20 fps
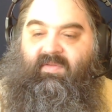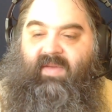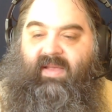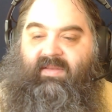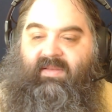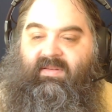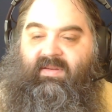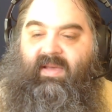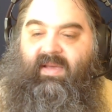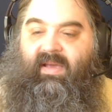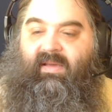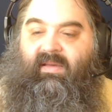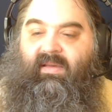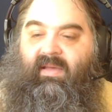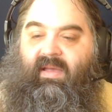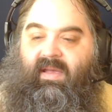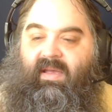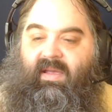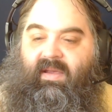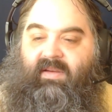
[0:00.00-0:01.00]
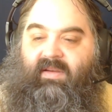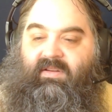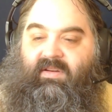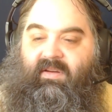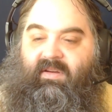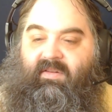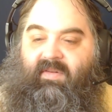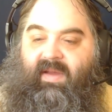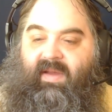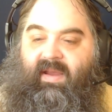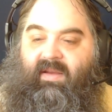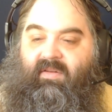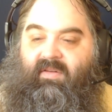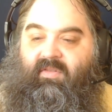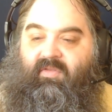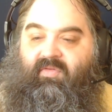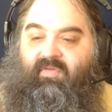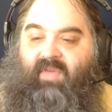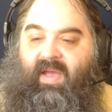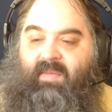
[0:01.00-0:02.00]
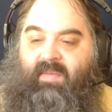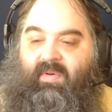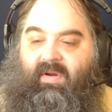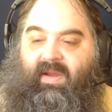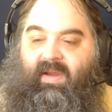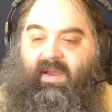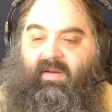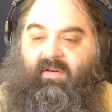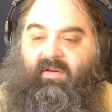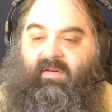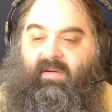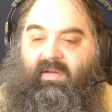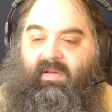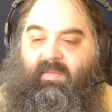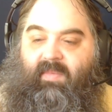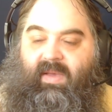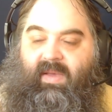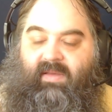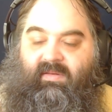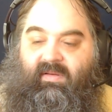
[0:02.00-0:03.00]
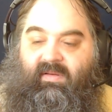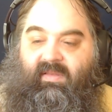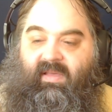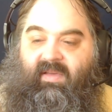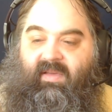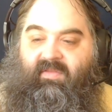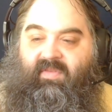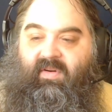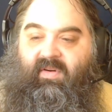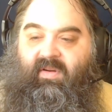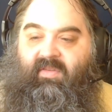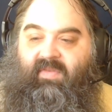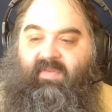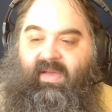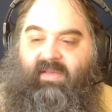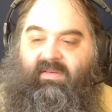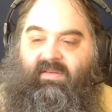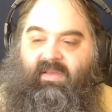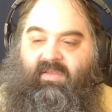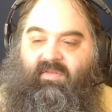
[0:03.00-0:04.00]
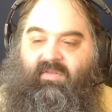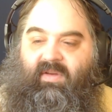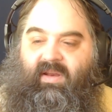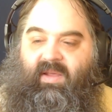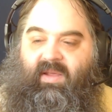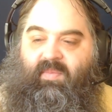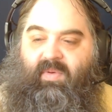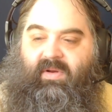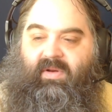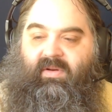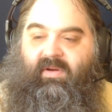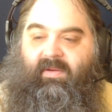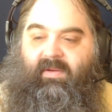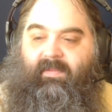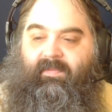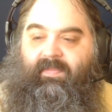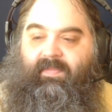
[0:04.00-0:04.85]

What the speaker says: advanced tech, she created her fabricator, basically a very fancy 3D printer.